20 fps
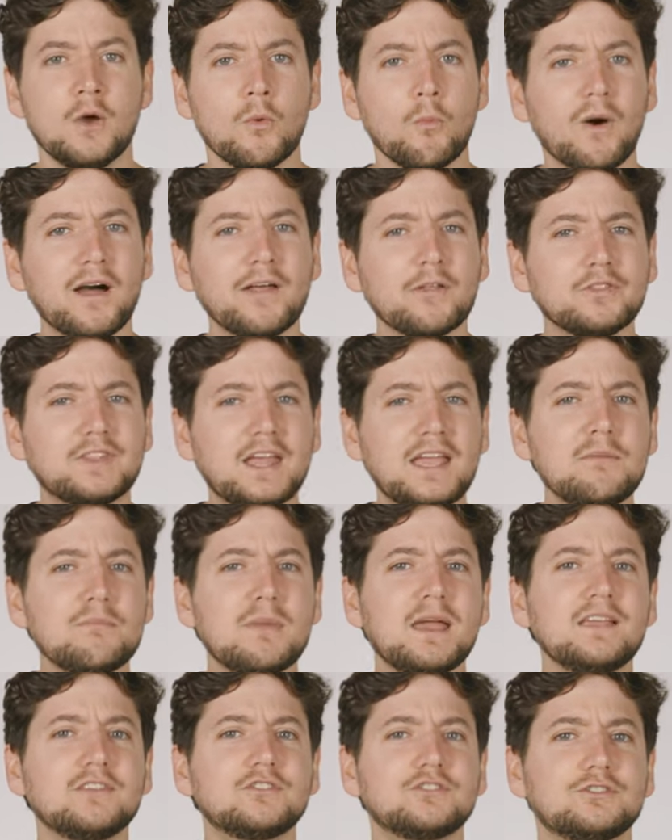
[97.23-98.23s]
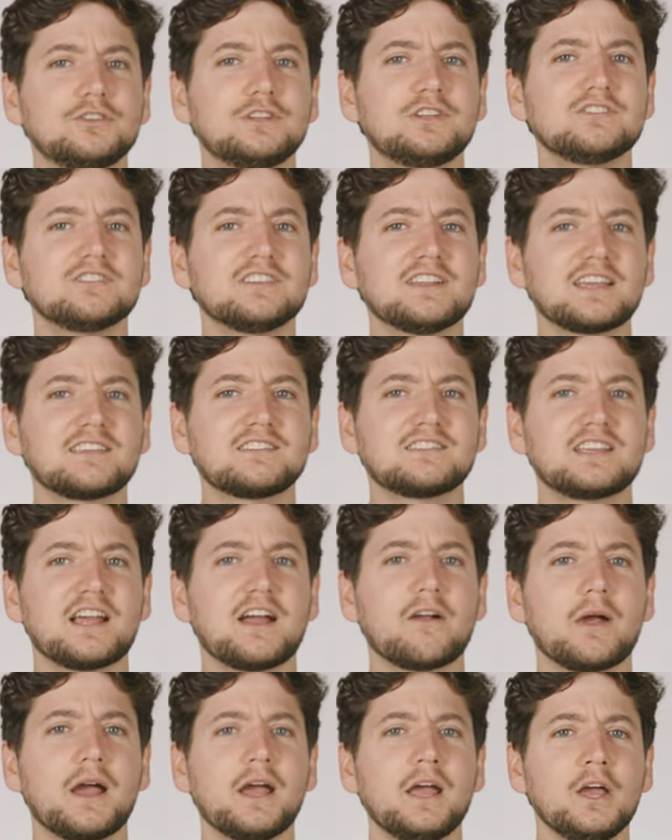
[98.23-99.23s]
While they make students like
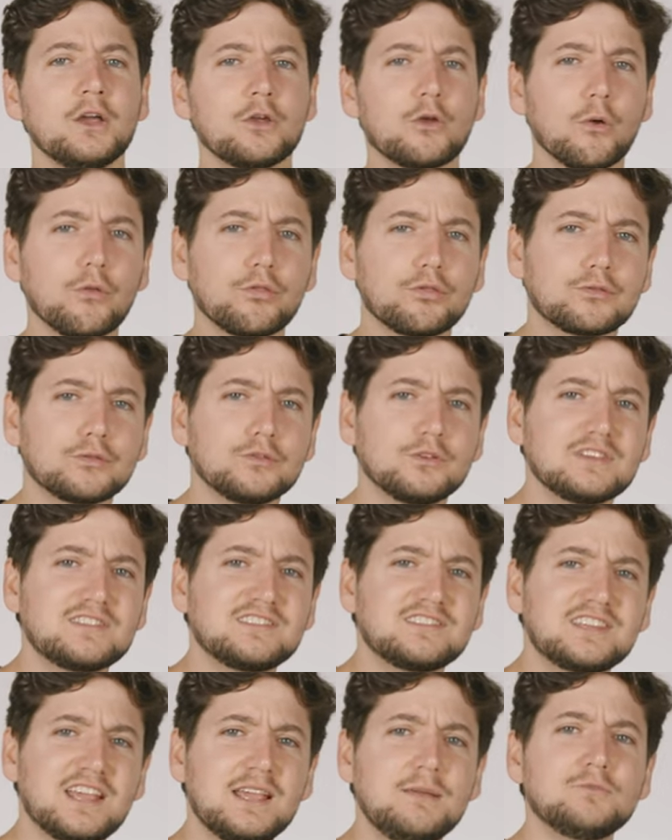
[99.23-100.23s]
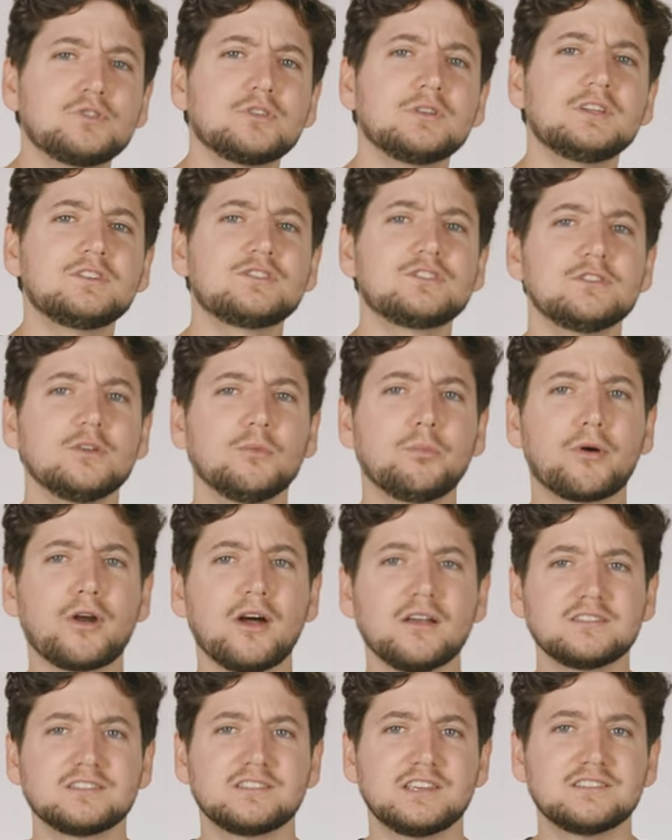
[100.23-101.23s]
Sarah go through the same traditional
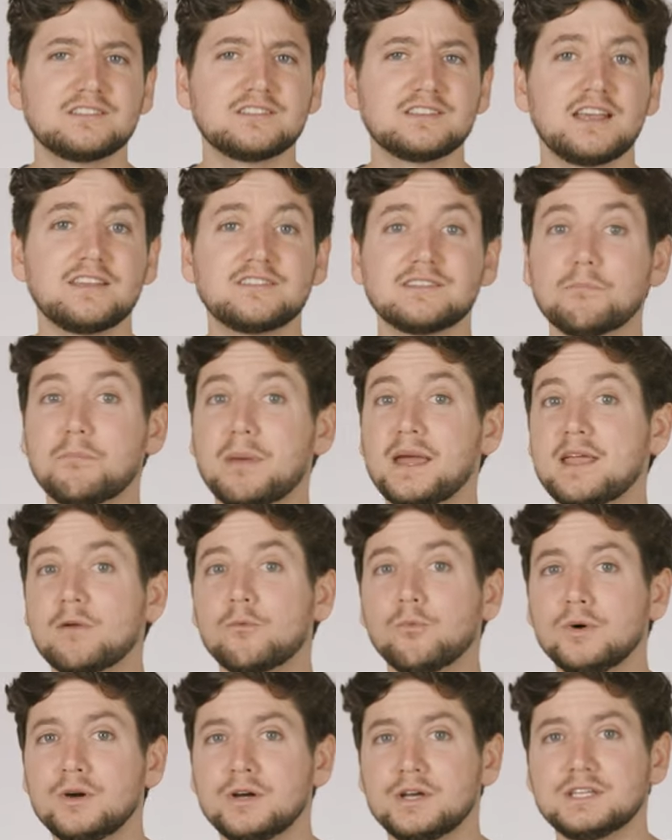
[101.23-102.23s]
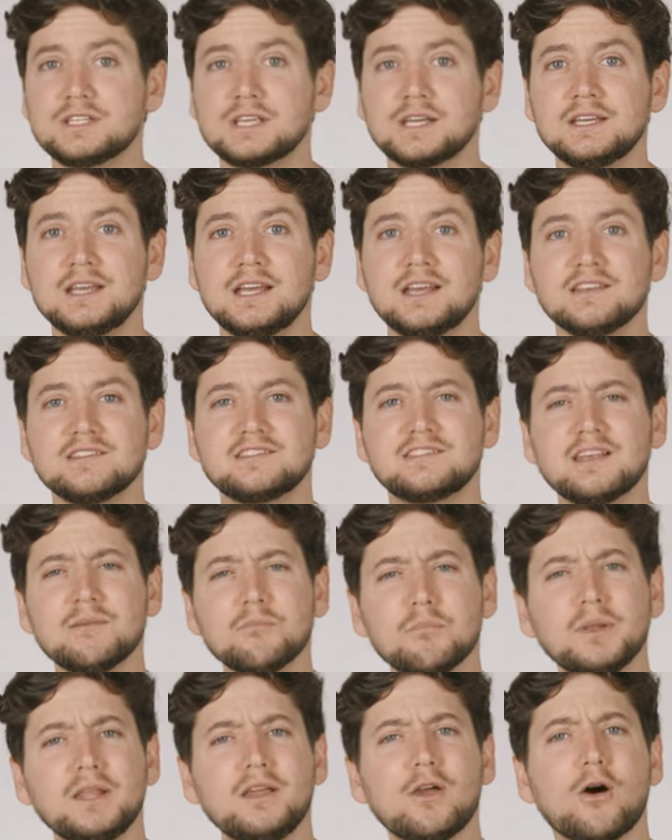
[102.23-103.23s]
process as a bank would,
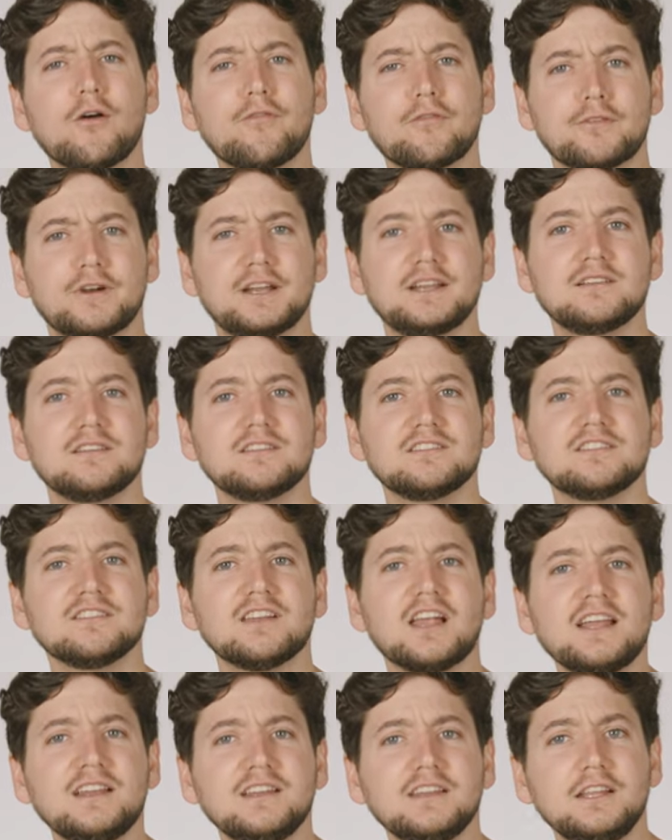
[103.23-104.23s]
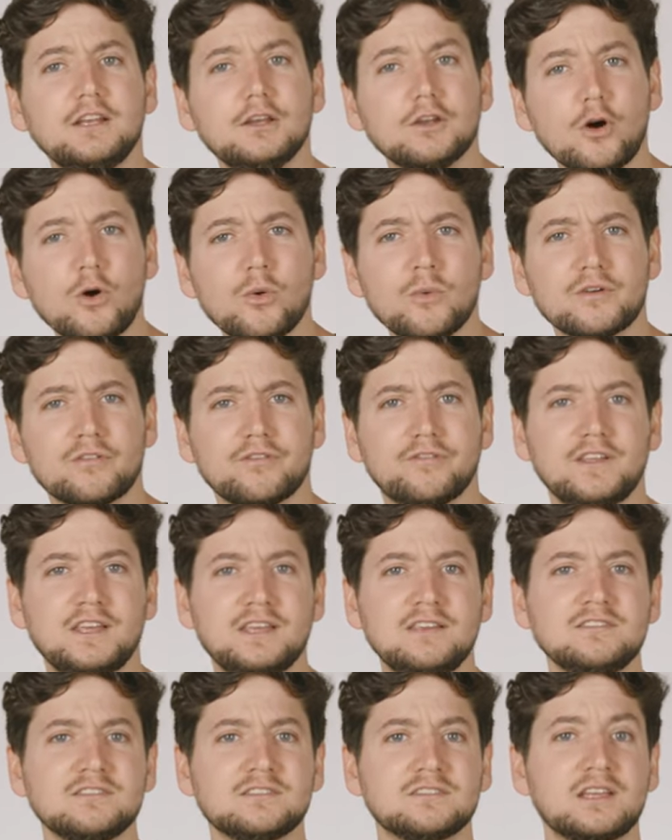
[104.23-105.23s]
simply offering slightly lower
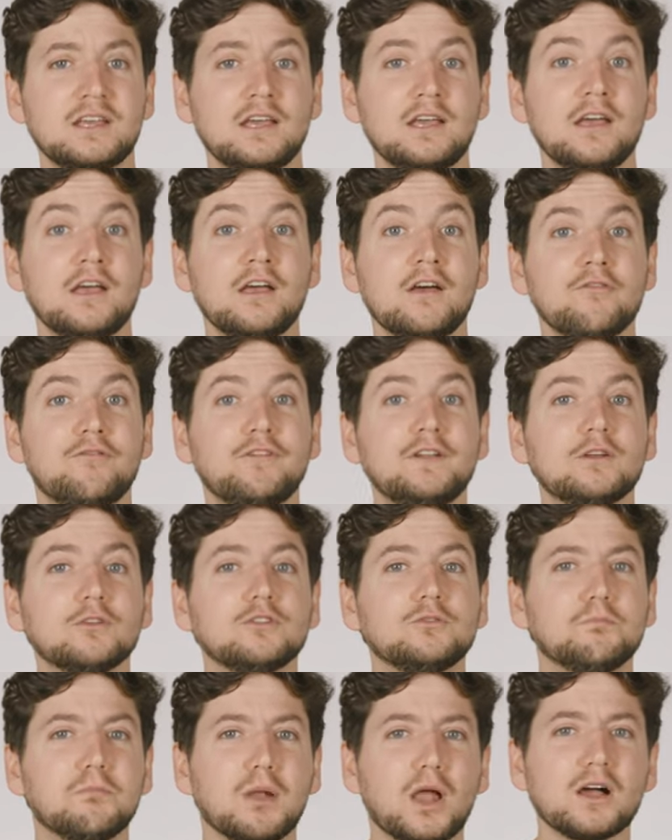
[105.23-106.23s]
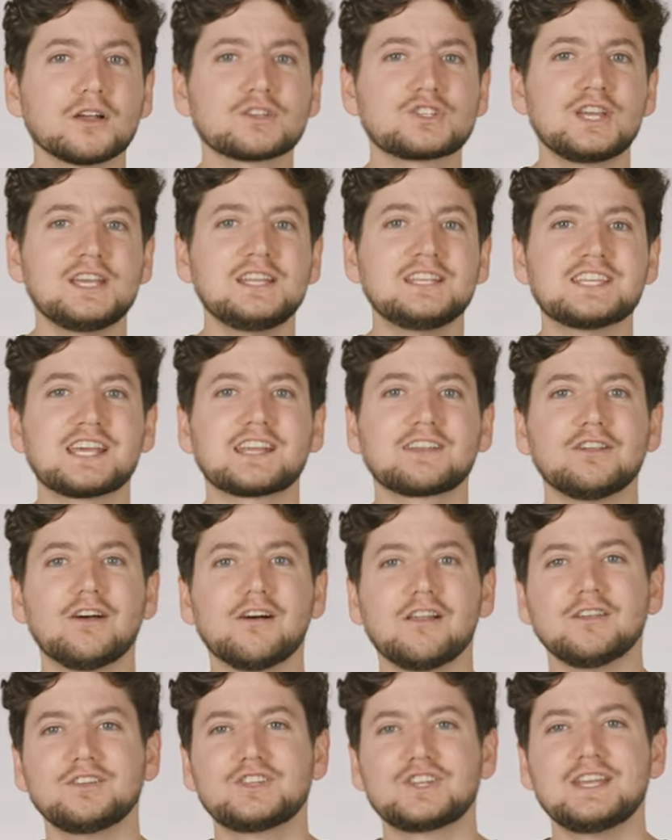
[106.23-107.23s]
fees, Finoo's blockchain
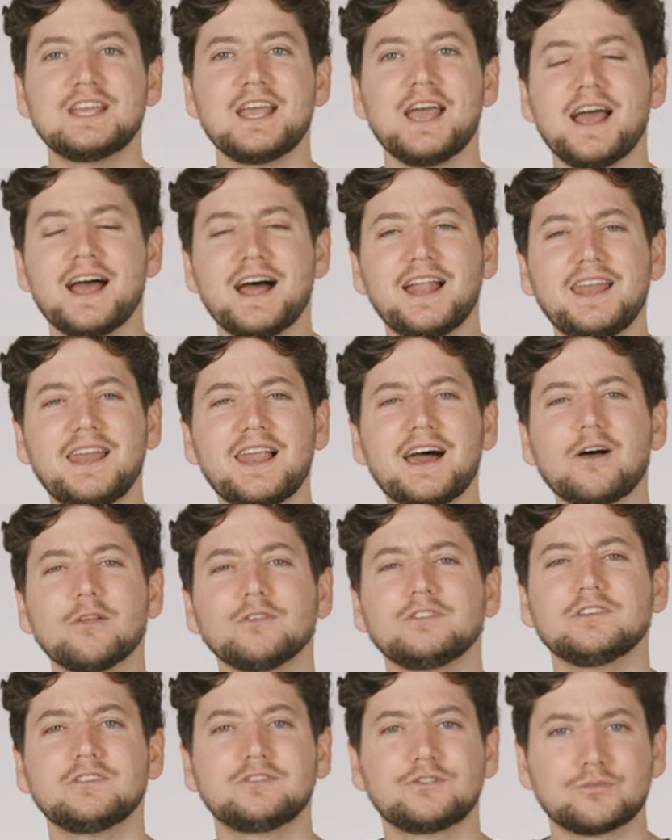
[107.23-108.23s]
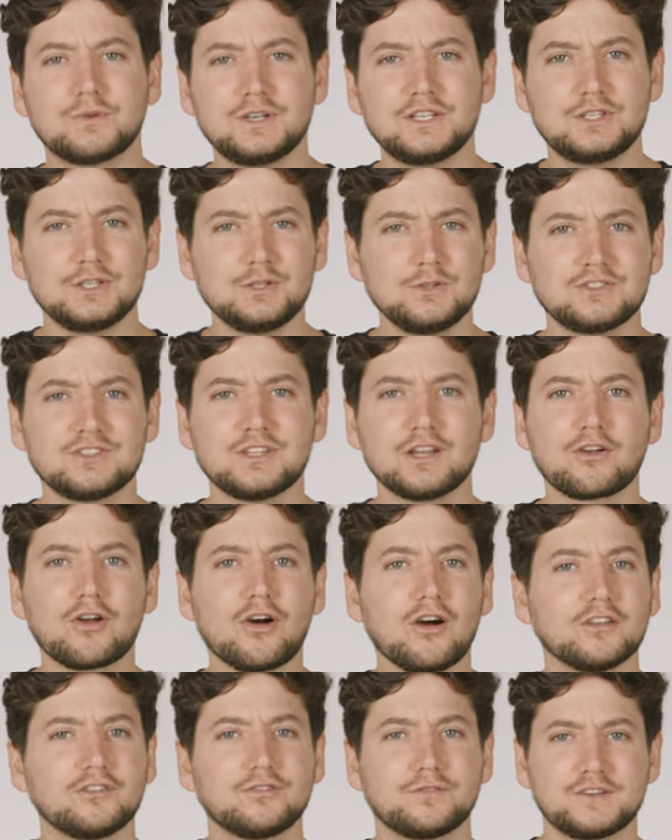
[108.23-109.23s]
technology allows us to reduce the
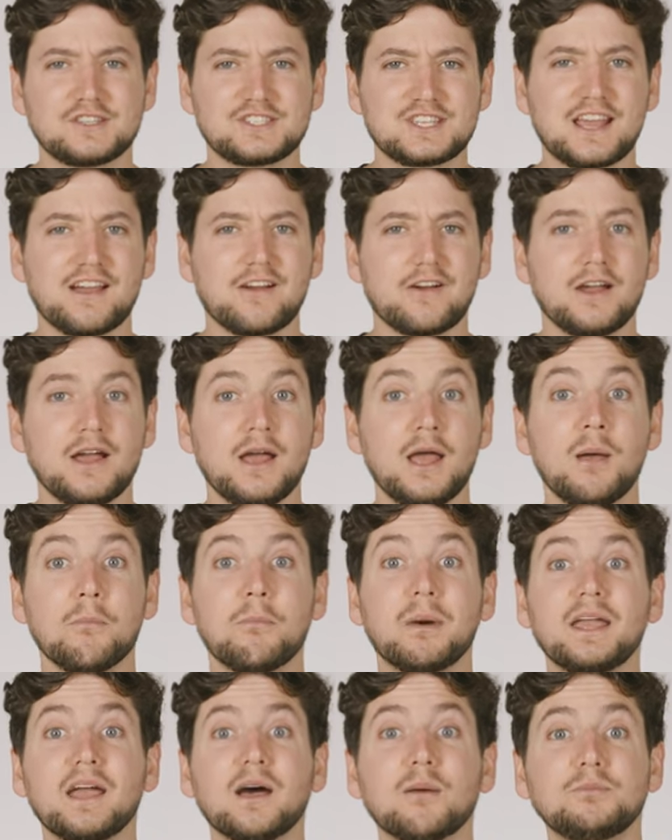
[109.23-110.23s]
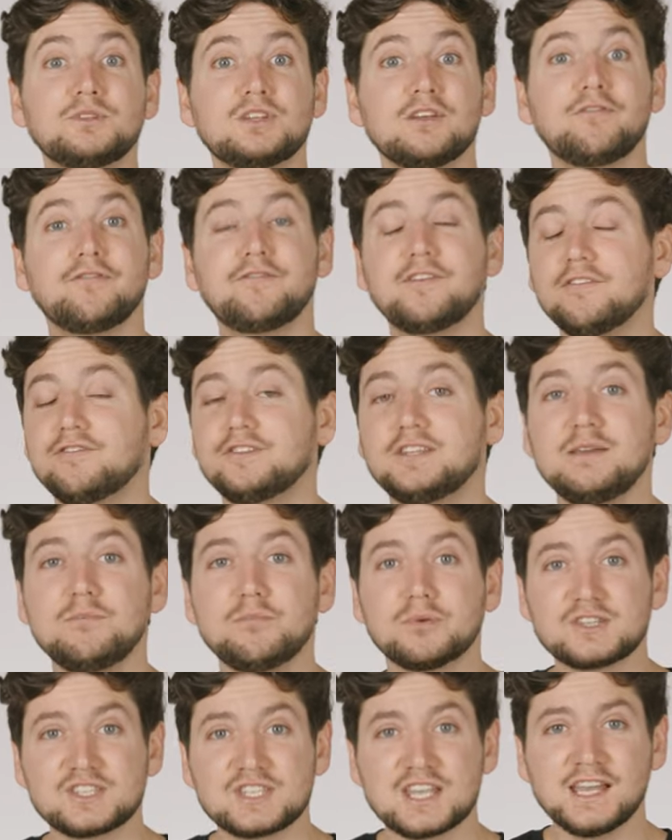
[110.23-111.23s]
cost for Sarah by up to
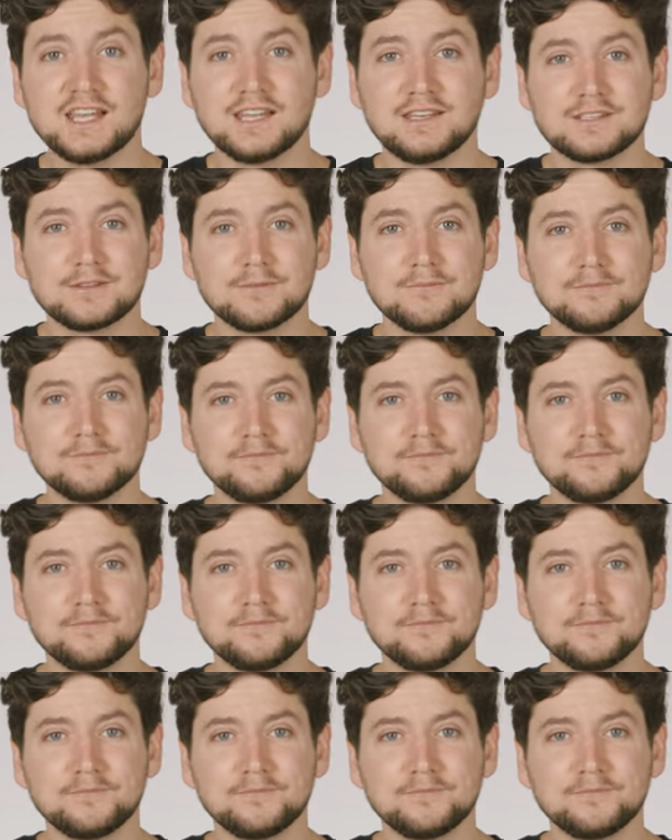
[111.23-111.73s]
50%.